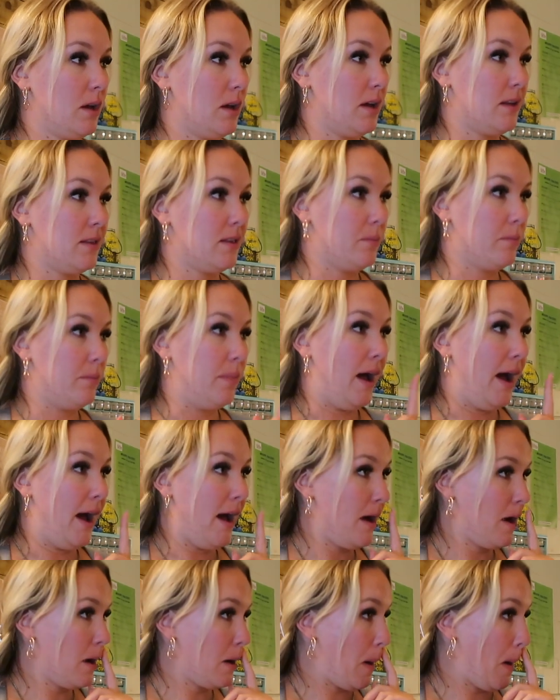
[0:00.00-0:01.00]
in the
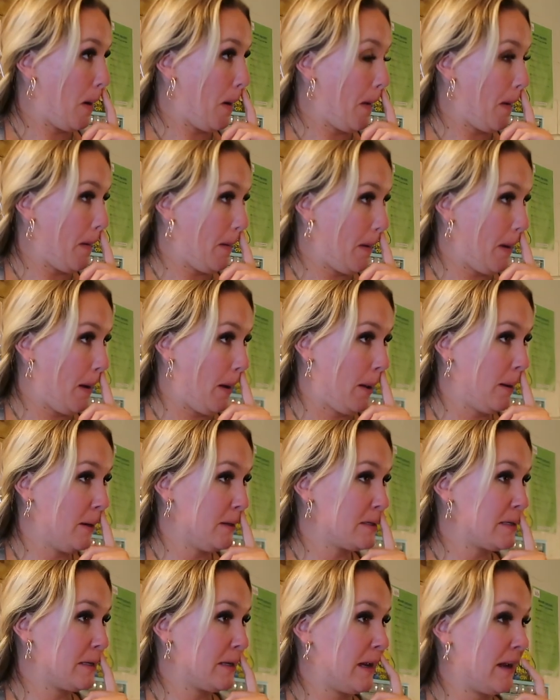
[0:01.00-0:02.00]
back,
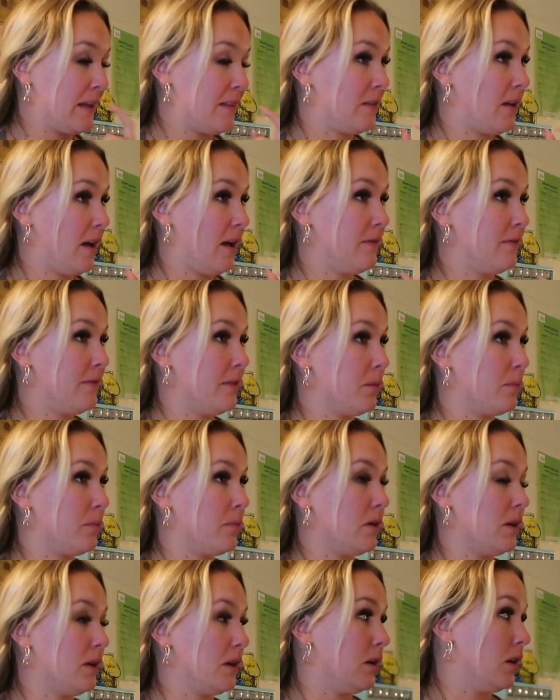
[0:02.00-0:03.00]
honestly, I'd feel
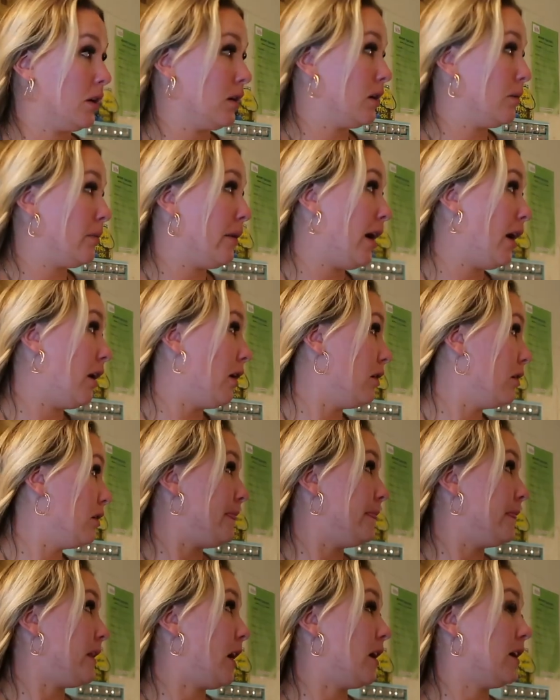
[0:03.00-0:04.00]
pretty good about
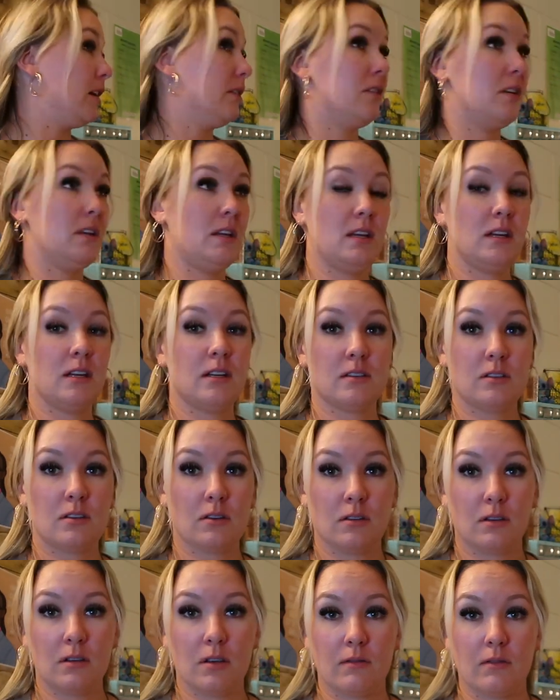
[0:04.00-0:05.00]
not even needing to
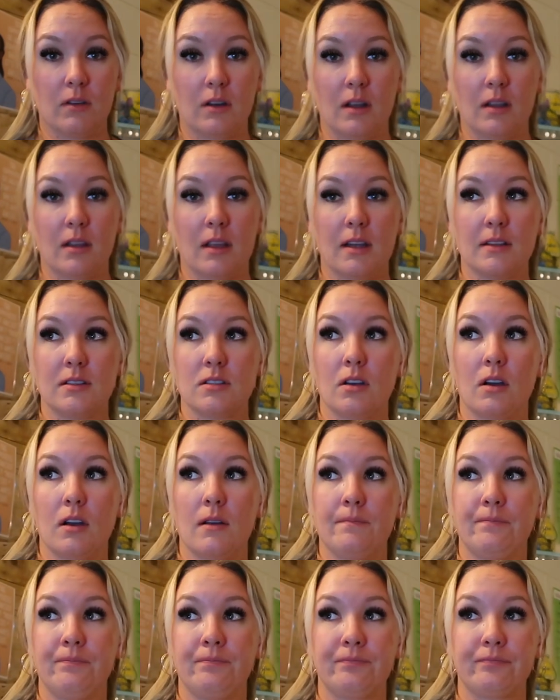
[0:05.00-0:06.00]
turn the overhead lights
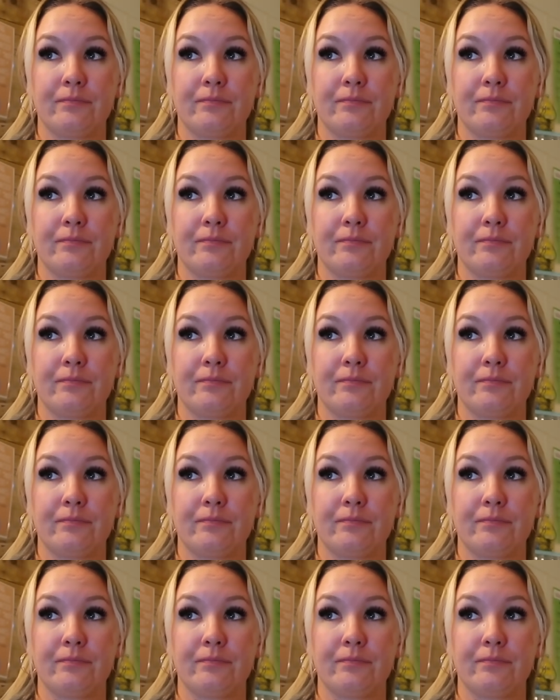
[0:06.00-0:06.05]
on.